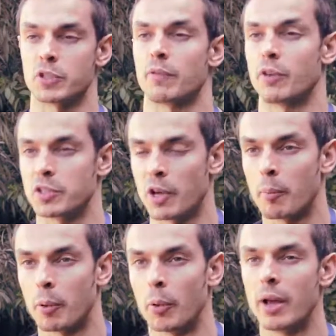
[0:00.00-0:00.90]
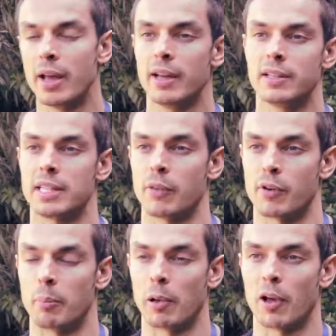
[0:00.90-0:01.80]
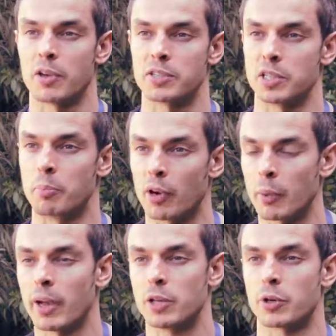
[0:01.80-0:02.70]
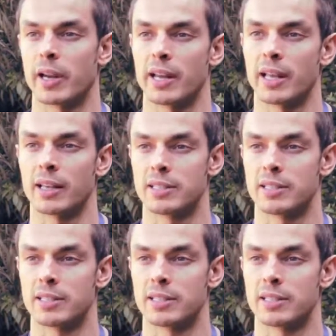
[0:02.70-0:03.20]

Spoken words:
So for example, T3 Blast is bodyweight training,